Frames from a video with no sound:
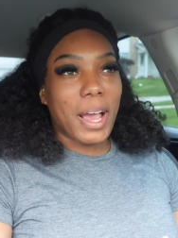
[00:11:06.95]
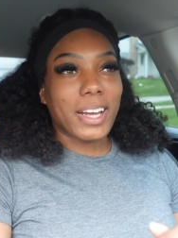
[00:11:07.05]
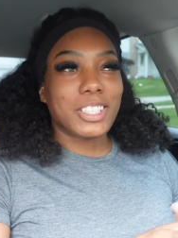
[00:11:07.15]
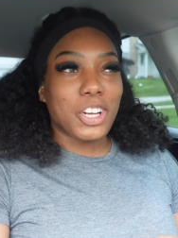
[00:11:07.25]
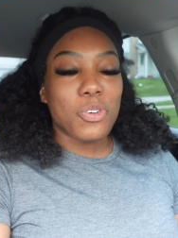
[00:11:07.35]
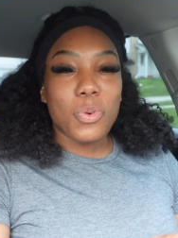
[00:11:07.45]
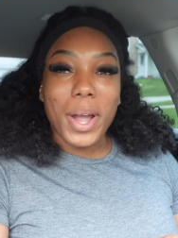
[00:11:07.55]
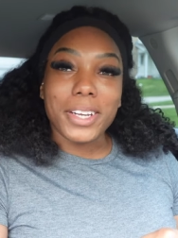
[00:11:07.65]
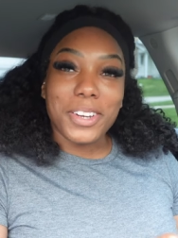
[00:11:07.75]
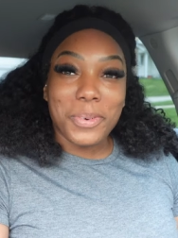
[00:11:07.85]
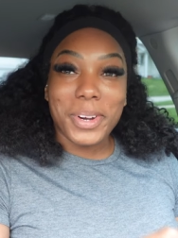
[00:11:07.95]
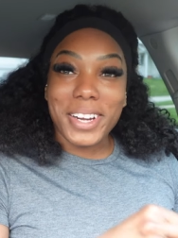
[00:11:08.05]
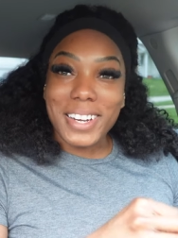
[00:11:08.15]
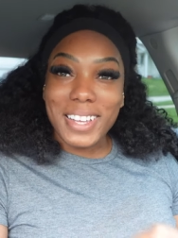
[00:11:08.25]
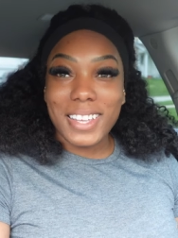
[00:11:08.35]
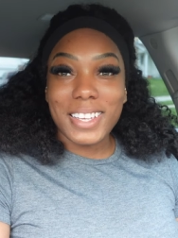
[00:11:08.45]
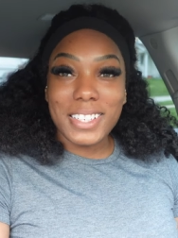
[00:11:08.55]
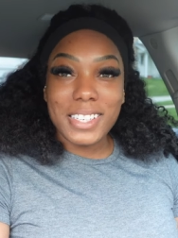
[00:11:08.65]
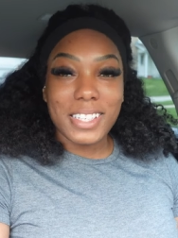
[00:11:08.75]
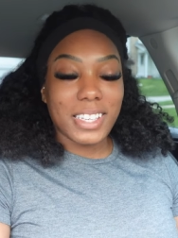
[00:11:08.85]
i don't quite know where it
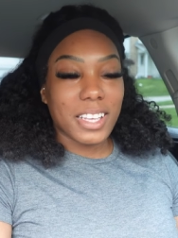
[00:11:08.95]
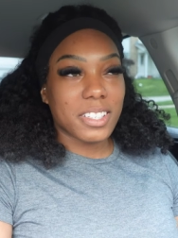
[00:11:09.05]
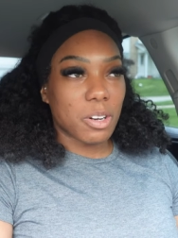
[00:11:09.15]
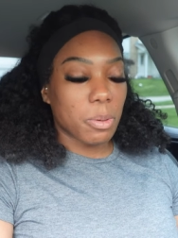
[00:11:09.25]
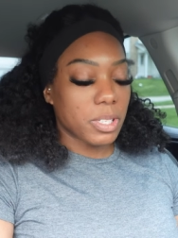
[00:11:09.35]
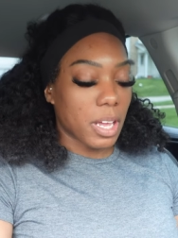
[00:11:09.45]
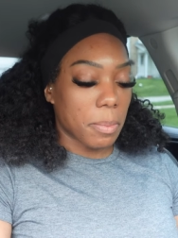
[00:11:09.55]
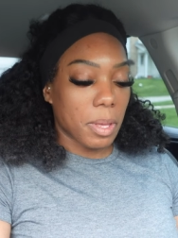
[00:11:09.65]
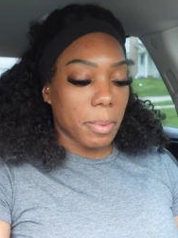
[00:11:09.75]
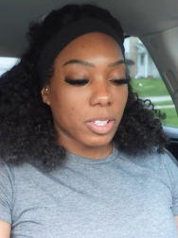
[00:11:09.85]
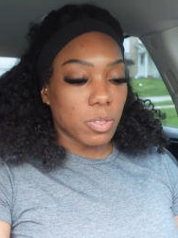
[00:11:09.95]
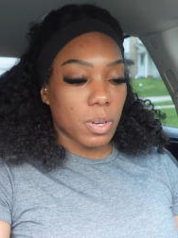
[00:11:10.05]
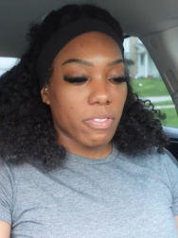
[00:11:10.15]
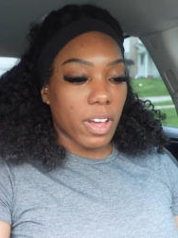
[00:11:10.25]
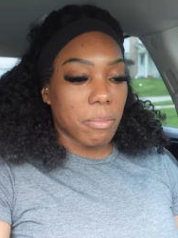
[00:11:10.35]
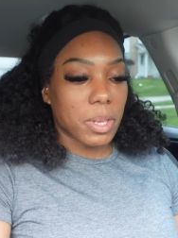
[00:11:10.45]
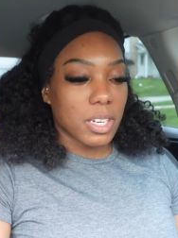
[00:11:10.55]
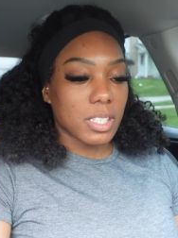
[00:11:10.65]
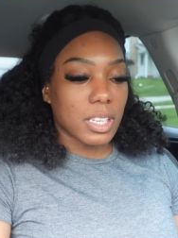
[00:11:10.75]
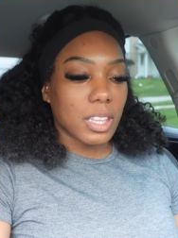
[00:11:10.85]
is it says it'll take me about 25
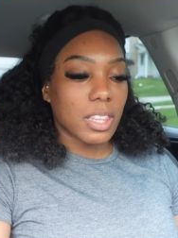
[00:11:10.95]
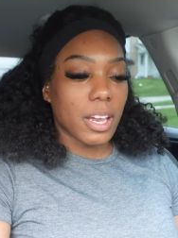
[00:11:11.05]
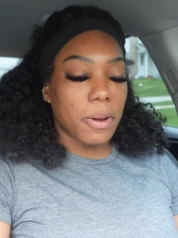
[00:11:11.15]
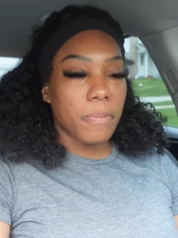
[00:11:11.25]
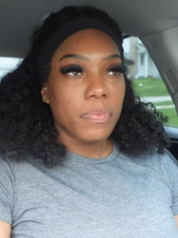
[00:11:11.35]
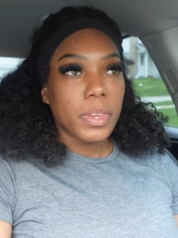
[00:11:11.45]
minutes to get there